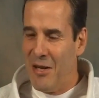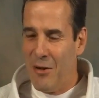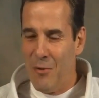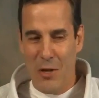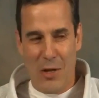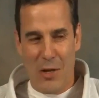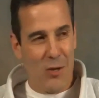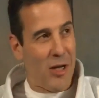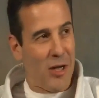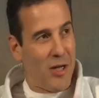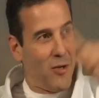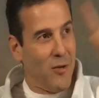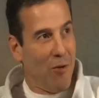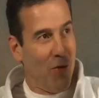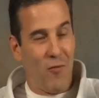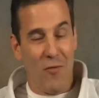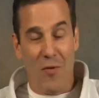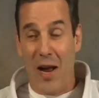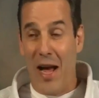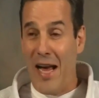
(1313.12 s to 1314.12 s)
we saw a
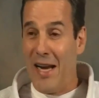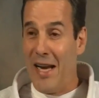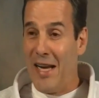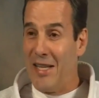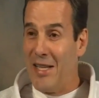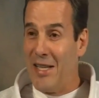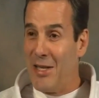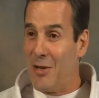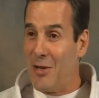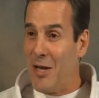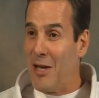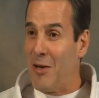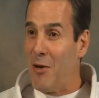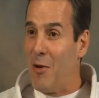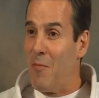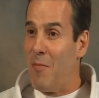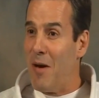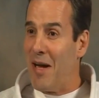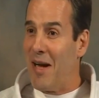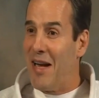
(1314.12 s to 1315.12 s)
tooth flying like this. We're
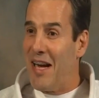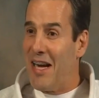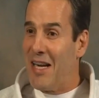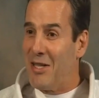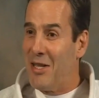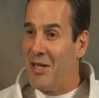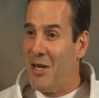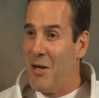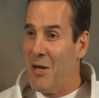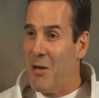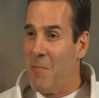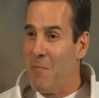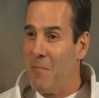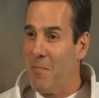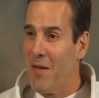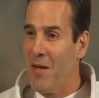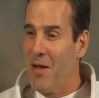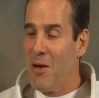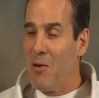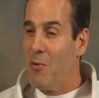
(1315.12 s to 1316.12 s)
like, oh my gosh,
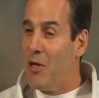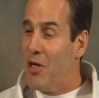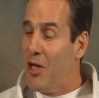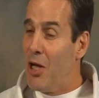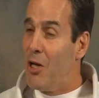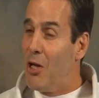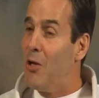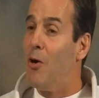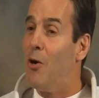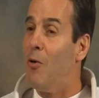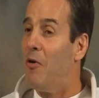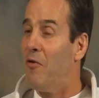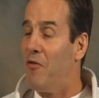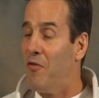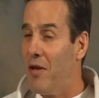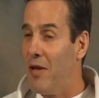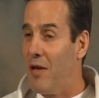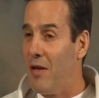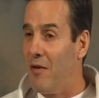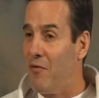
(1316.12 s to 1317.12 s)
we didn't know
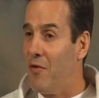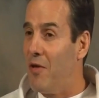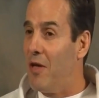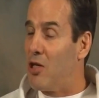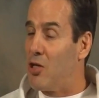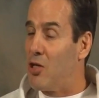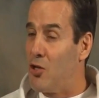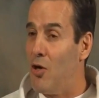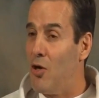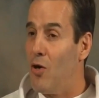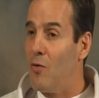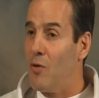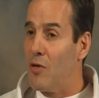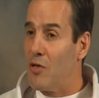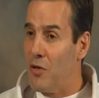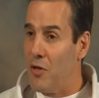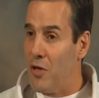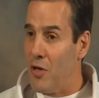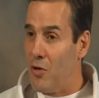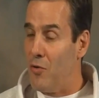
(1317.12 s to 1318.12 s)
if the show
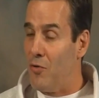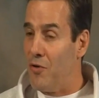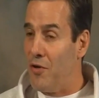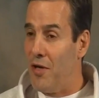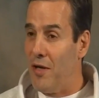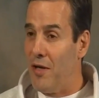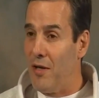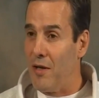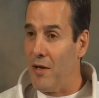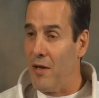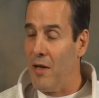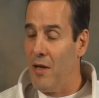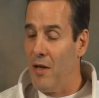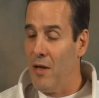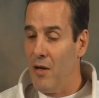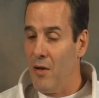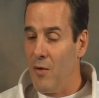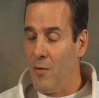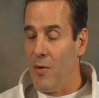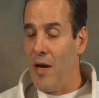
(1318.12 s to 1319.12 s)
was going to continue.
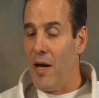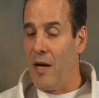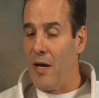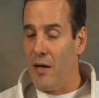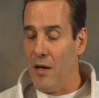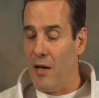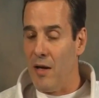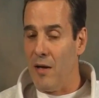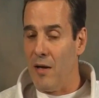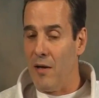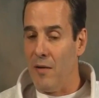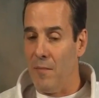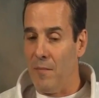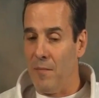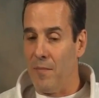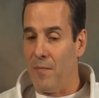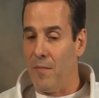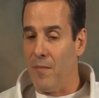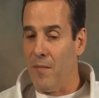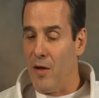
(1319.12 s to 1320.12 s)
We had a
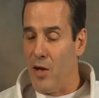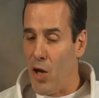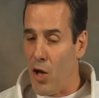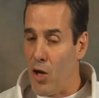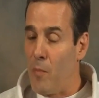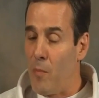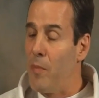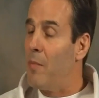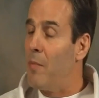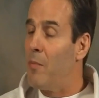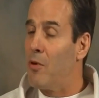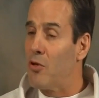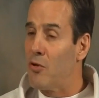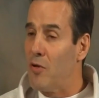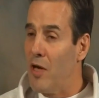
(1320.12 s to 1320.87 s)
lot of people